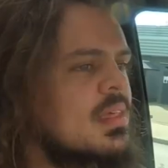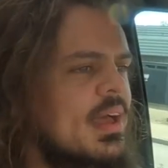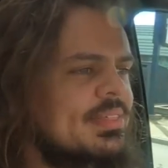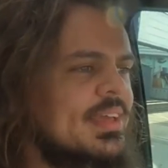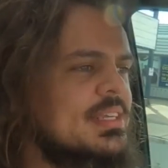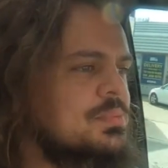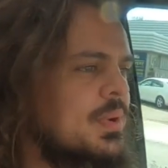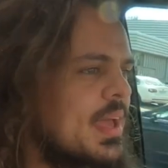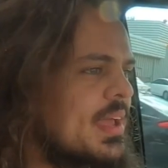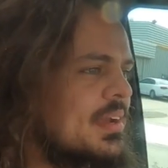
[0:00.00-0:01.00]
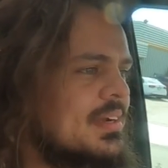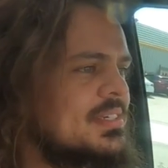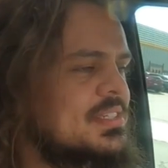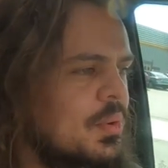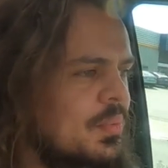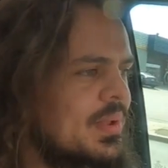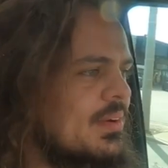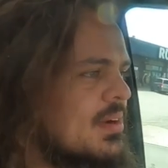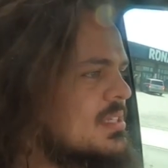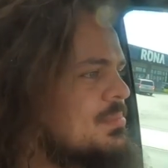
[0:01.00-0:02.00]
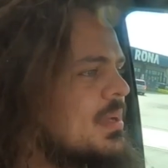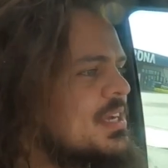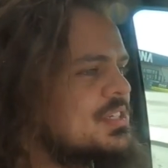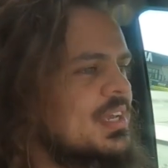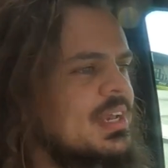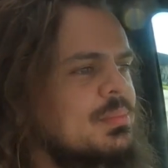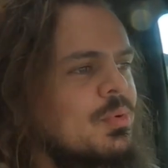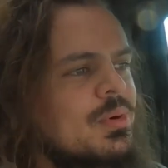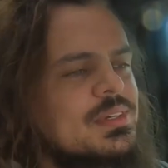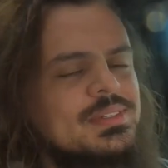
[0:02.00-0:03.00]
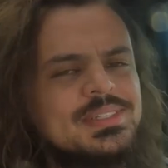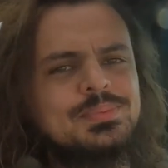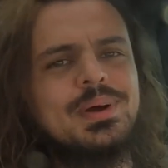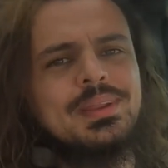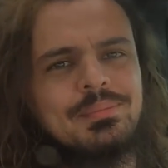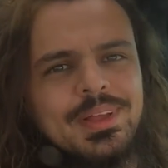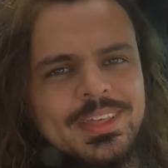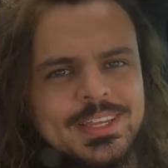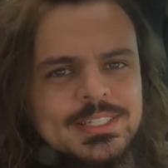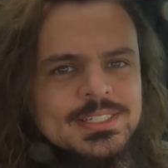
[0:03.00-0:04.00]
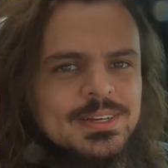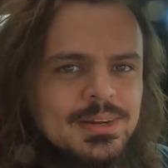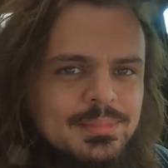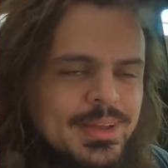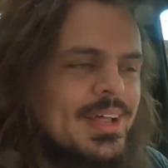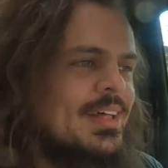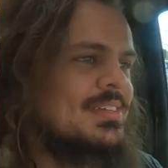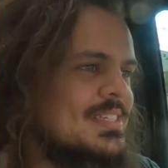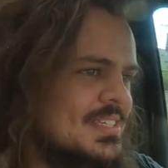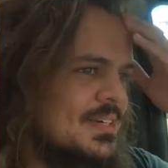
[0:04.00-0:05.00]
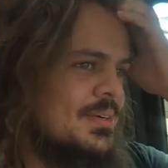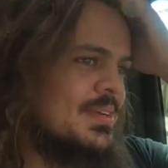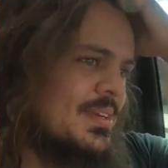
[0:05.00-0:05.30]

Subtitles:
I think it's when I don't hear it splashing anymore. It's when I'm really concerned about how this is going.